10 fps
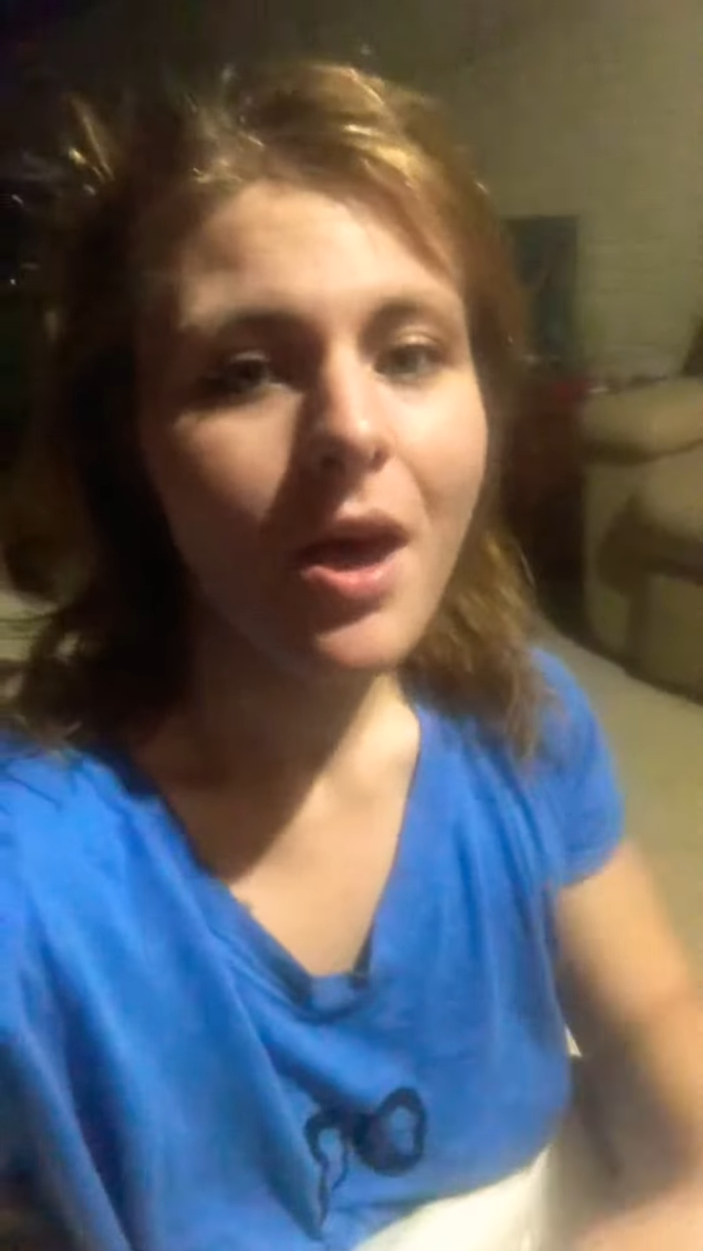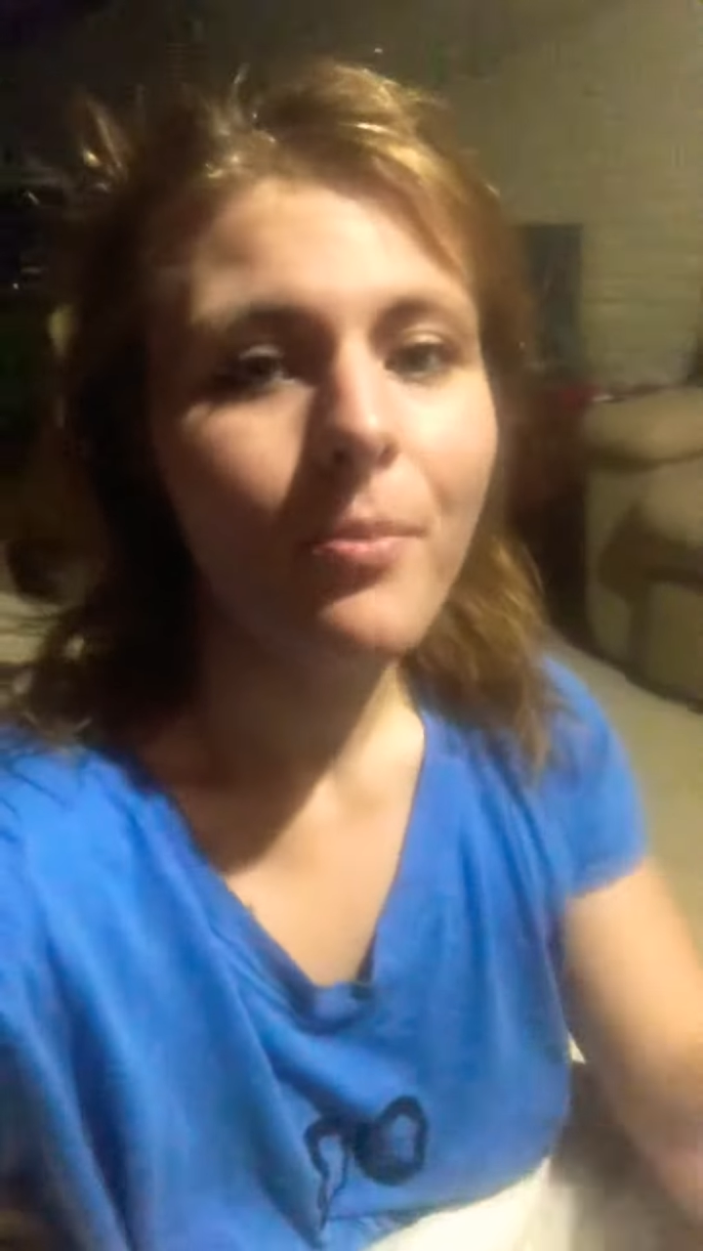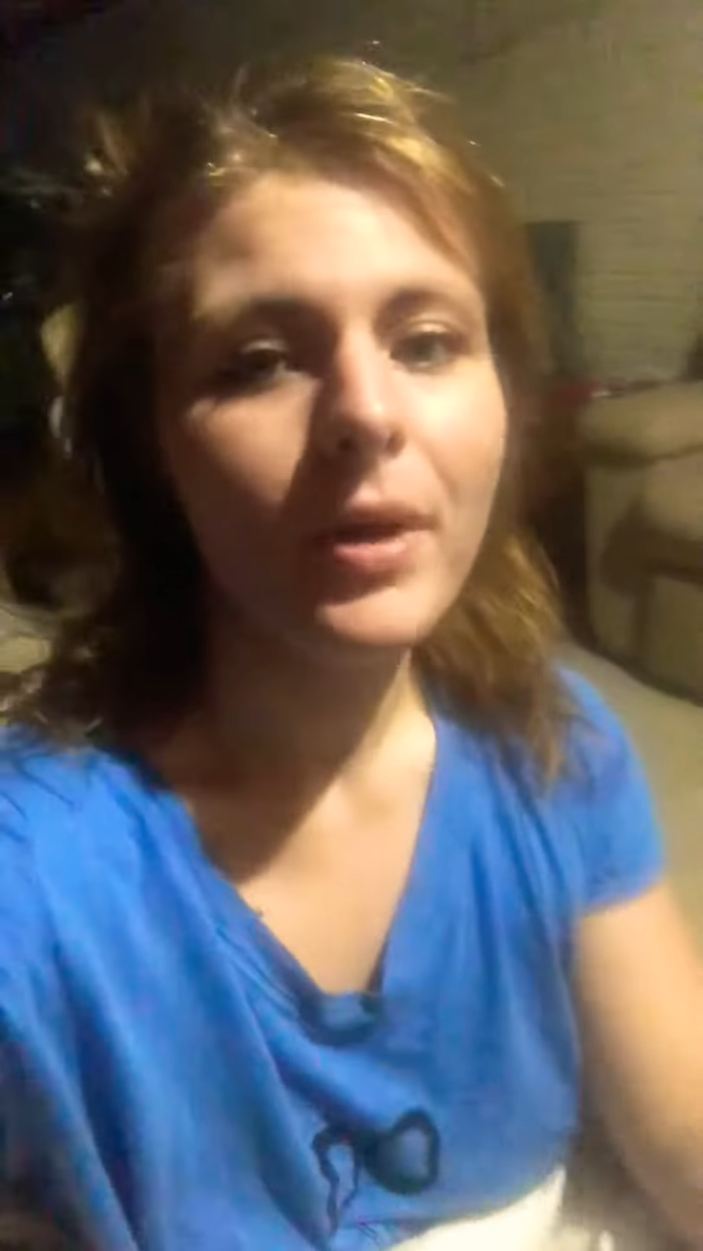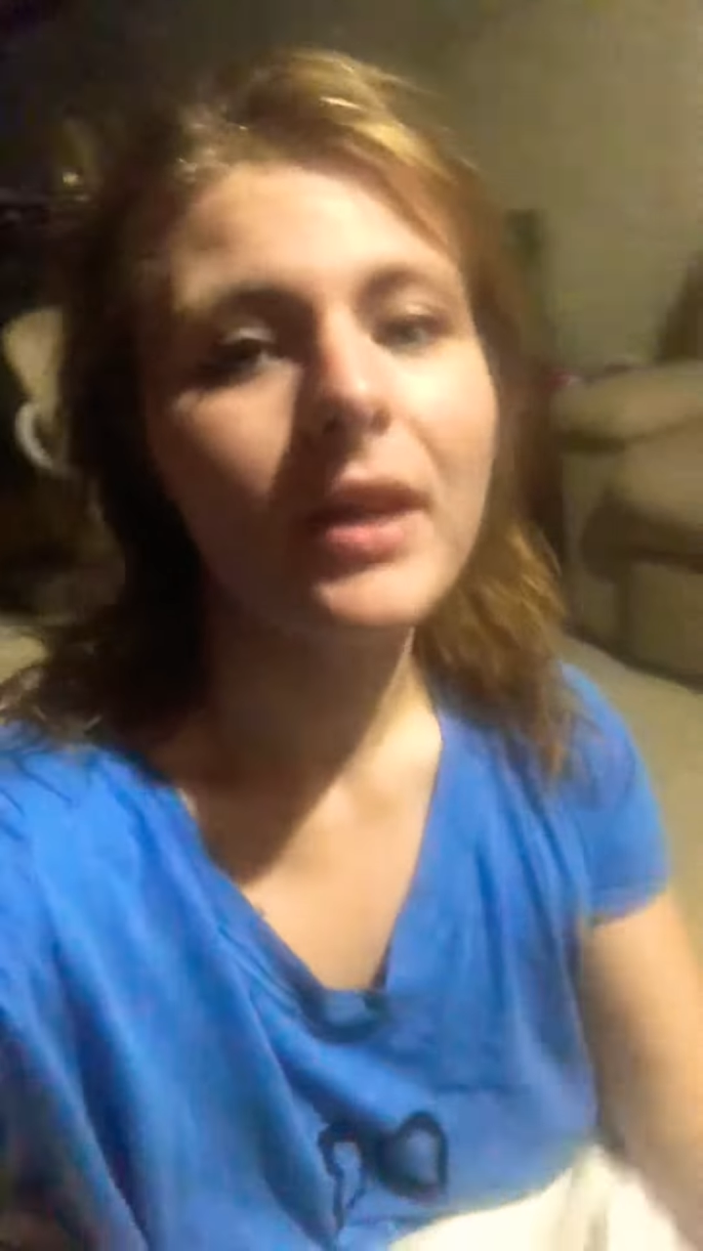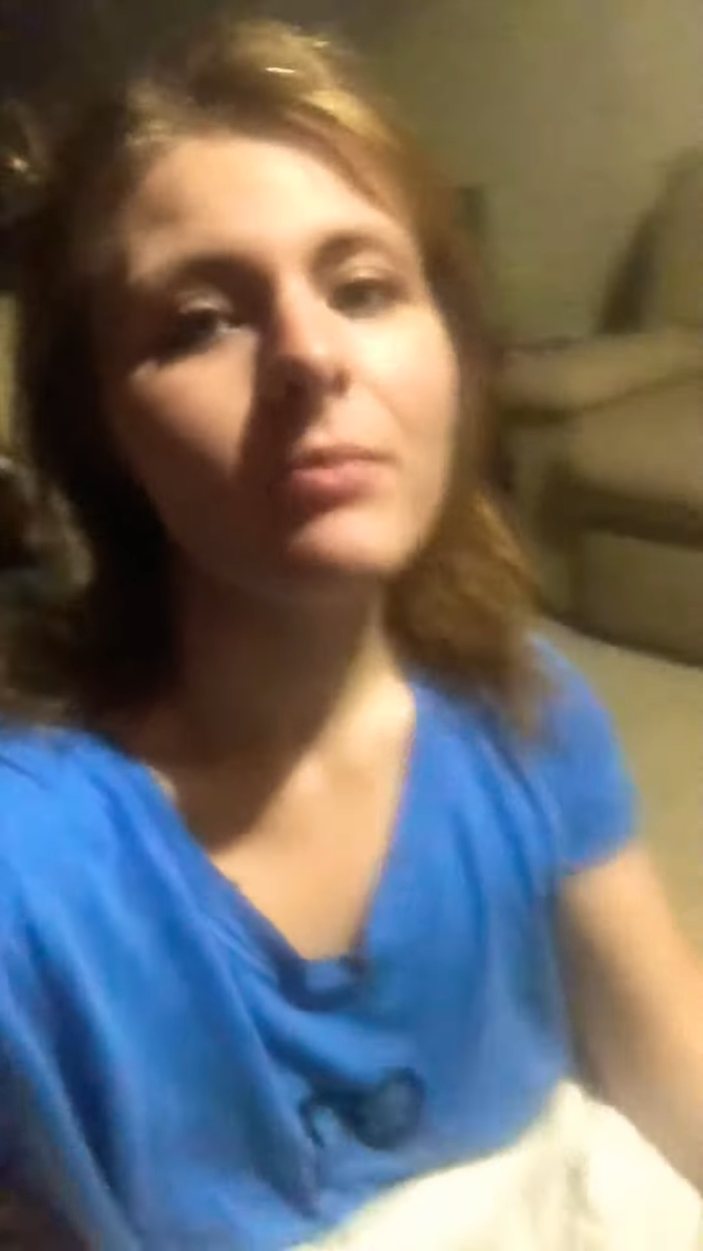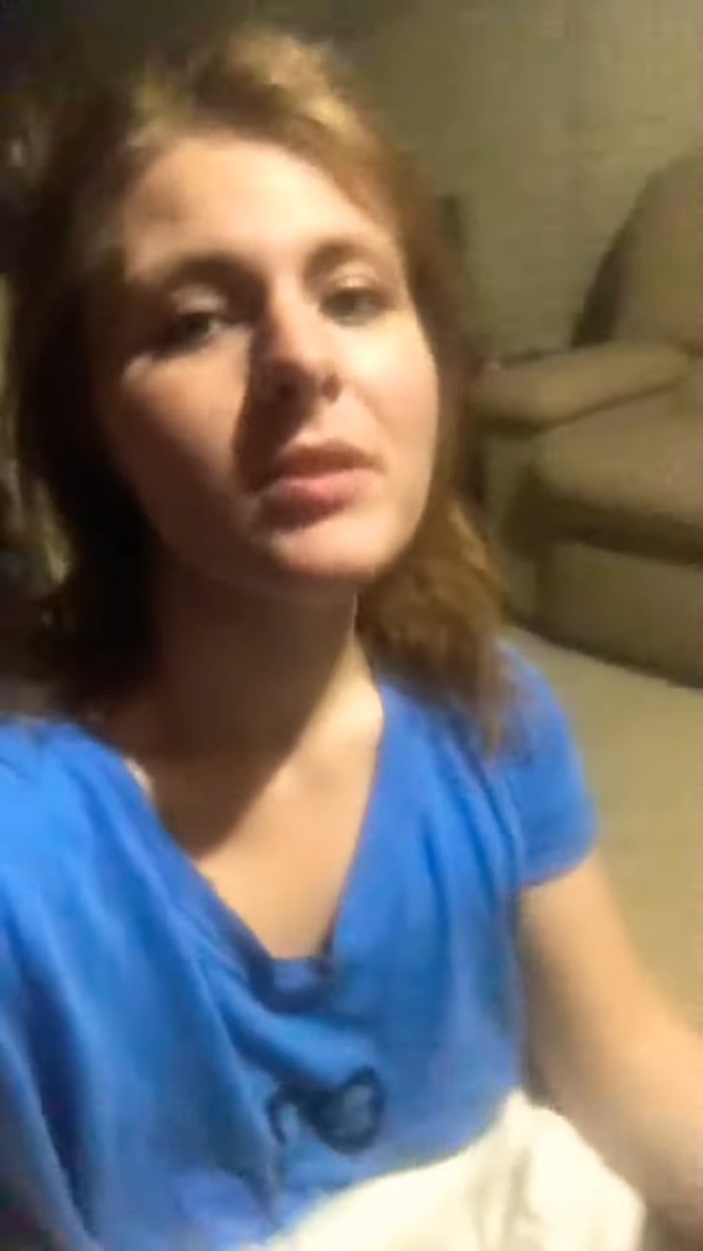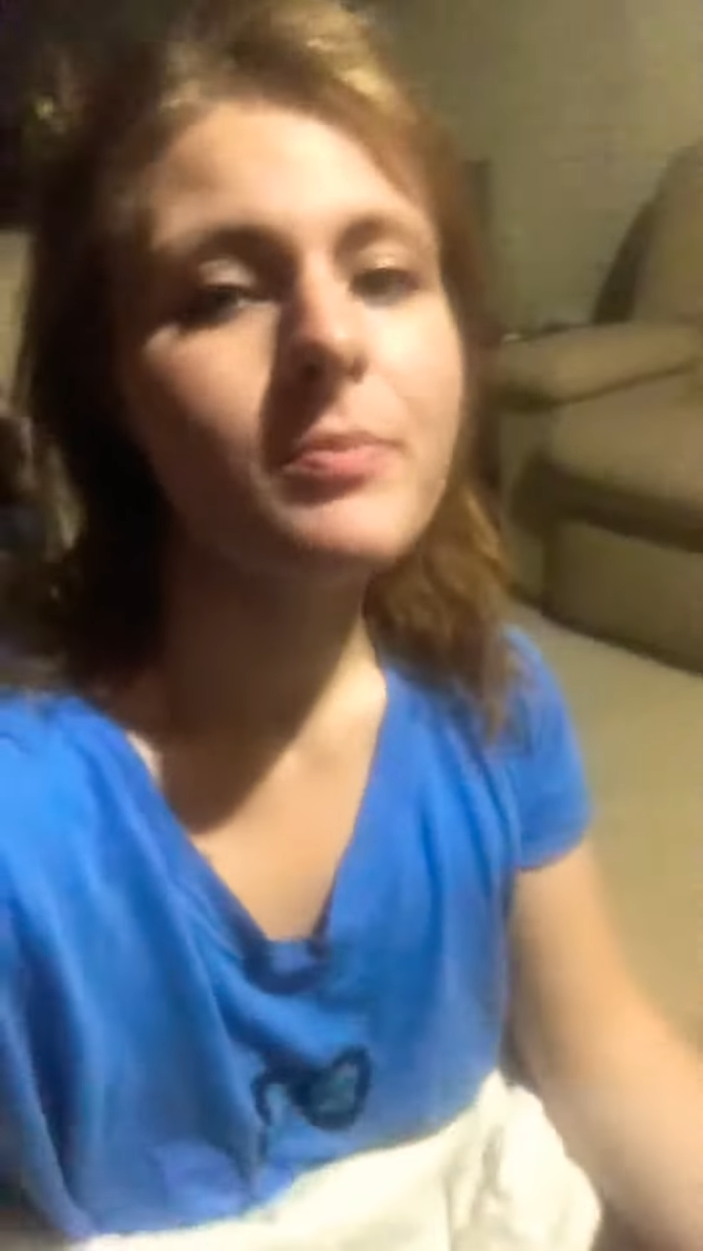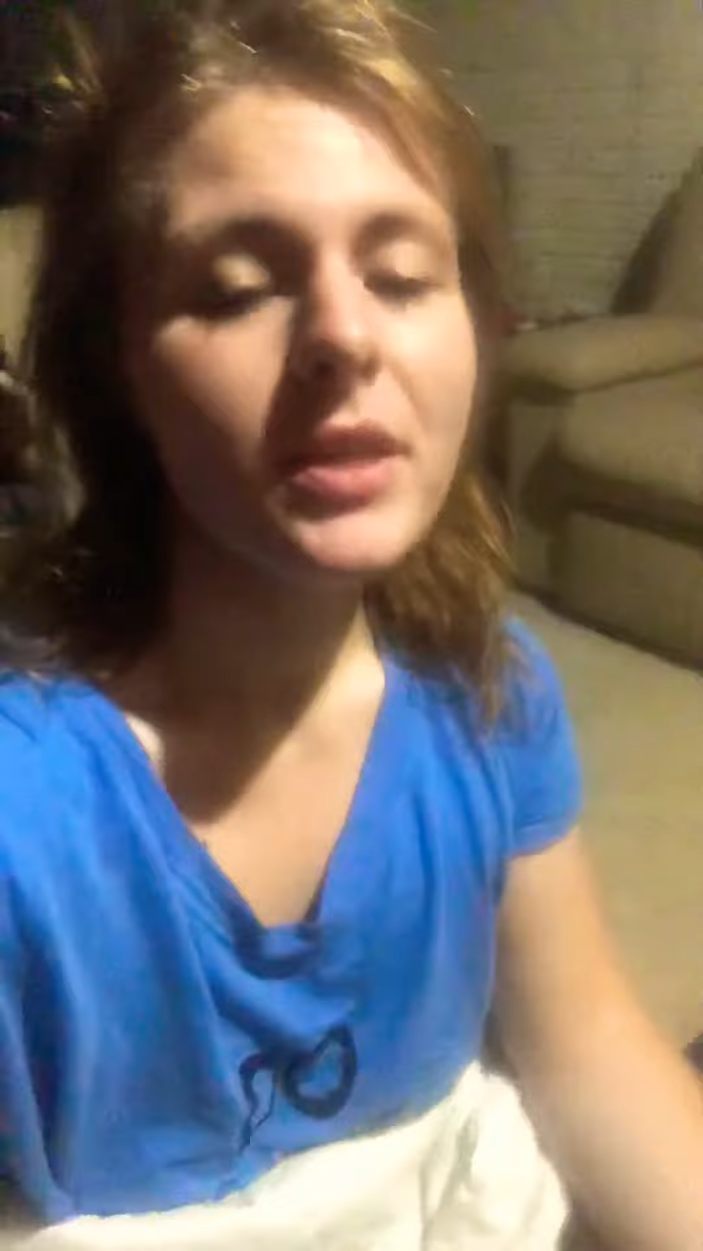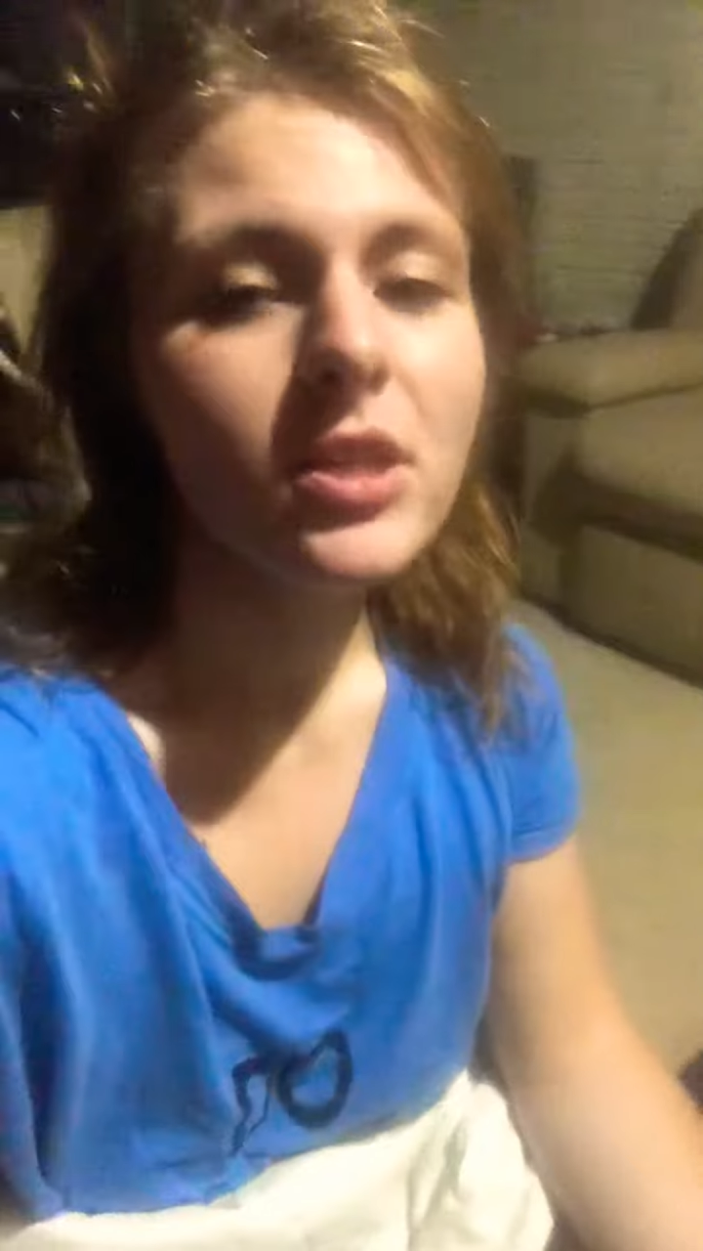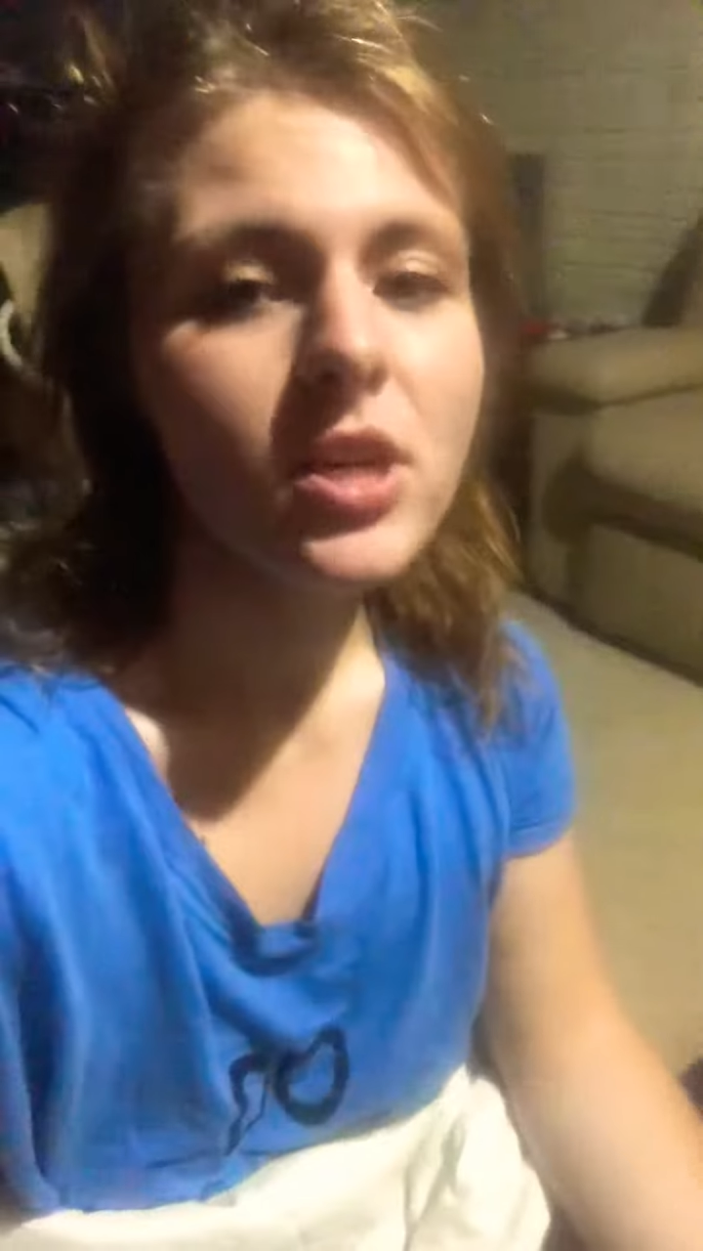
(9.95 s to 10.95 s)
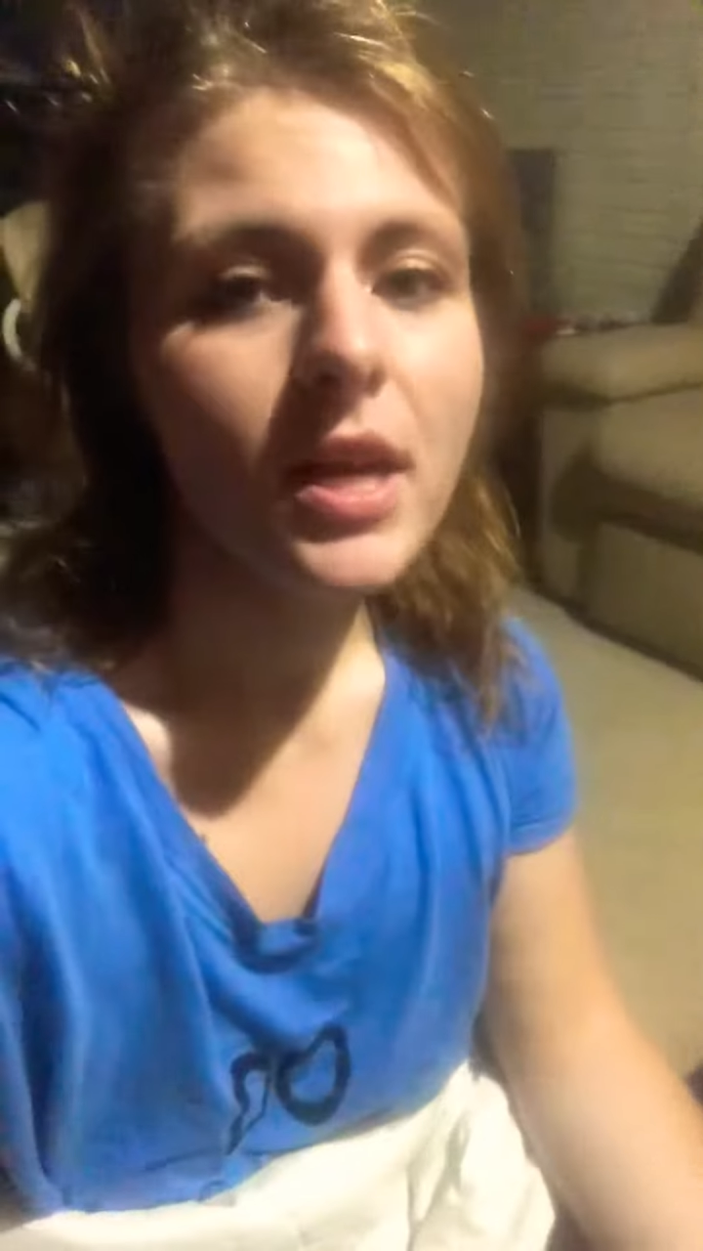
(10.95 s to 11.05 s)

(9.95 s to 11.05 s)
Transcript: My name is Paige